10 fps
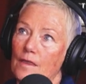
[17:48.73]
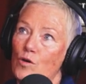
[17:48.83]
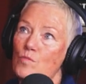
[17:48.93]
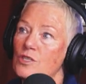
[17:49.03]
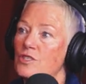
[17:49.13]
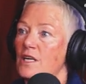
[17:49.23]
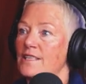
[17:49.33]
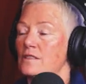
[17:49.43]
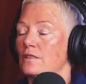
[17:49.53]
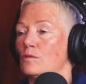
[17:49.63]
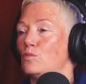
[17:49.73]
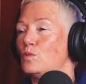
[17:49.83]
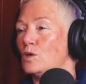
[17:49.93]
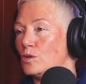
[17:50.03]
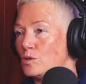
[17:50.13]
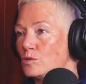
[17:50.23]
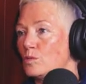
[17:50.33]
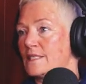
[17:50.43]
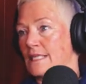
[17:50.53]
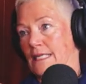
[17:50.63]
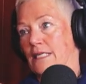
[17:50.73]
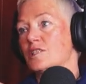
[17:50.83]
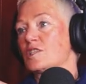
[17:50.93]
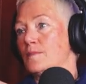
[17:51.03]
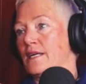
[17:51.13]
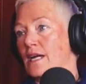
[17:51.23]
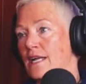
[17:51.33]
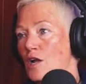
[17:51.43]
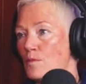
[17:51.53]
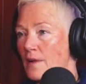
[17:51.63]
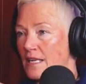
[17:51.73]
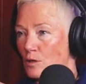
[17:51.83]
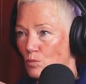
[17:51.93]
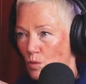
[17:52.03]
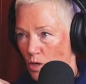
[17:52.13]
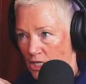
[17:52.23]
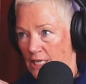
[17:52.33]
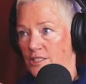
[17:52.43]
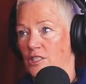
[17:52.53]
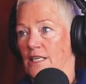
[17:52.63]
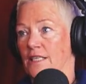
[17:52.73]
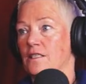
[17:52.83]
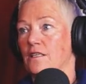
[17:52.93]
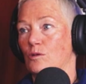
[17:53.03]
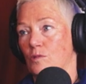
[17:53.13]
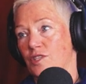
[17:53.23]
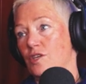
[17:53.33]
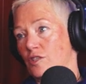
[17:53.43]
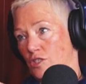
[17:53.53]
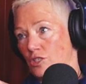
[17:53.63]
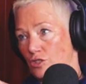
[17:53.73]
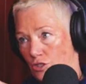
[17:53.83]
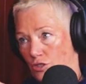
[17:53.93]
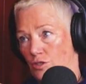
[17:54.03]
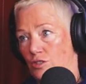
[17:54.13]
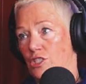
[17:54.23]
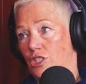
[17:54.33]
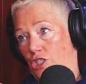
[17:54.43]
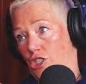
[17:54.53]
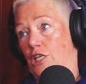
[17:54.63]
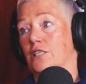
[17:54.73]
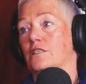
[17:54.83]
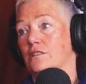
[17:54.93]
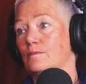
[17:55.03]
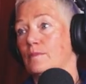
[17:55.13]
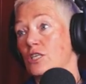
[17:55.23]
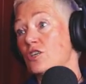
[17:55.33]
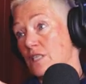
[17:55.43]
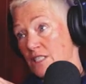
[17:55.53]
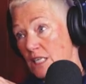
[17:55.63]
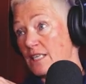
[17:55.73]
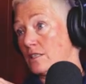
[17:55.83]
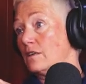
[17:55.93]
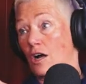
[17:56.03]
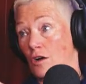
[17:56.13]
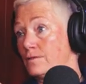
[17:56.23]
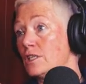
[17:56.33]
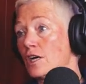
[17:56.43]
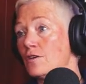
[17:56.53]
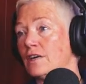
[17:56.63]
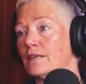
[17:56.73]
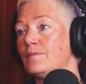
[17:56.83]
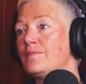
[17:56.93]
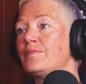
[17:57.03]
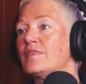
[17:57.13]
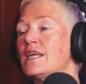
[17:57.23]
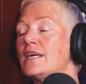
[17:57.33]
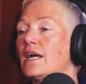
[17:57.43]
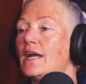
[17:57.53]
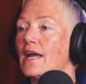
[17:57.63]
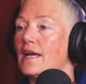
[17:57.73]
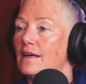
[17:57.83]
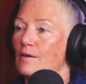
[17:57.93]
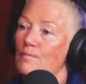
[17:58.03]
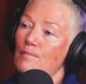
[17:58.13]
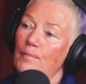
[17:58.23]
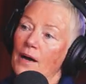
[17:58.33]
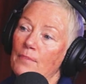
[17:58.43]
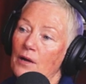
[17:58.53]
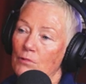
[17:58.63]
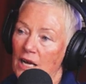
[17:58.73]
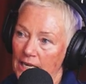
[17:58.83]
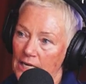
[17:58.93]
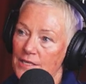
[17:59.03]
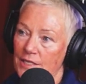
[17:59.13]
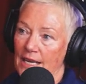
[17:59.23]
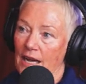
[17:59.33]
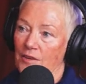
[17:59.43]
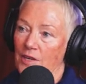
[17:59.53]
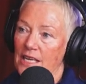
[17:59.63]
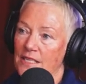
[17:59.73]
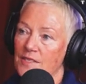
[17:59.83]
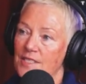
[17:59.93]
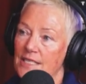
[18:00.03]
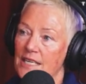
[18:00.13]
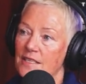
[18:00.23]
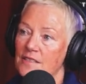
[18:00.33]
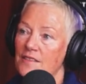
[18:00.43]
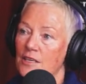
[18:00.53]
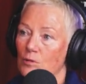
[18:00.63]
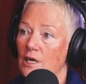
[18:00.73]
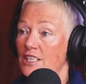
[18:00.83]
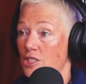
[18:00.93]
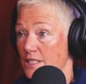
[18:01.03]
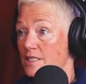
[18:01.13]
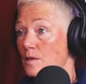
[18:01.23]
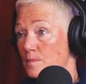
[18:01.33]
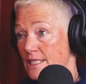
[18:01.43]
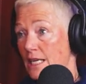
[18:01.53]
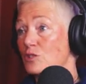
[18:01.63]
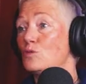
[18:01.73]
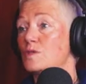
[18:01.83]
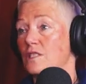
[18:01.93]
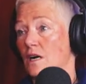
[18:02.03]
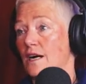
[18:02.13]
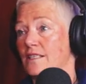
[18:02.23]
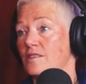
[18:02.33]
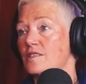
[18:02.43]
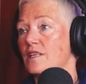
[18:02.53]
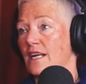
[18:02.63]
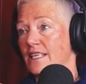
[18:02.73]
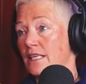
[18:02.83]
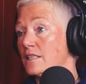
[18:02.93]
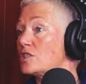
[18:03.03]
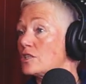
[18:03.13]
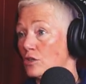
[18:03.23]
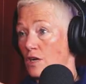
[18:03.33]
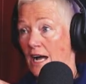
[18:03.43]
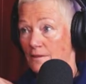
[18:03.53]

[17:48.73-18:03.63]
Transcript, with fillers: almost like the world was against me, and no matter what I did, it was going to turn to shit because right. it okay. did yep. over and over. Yep. But by writing it down and seeing that there were actually some subtle signs that I needed to look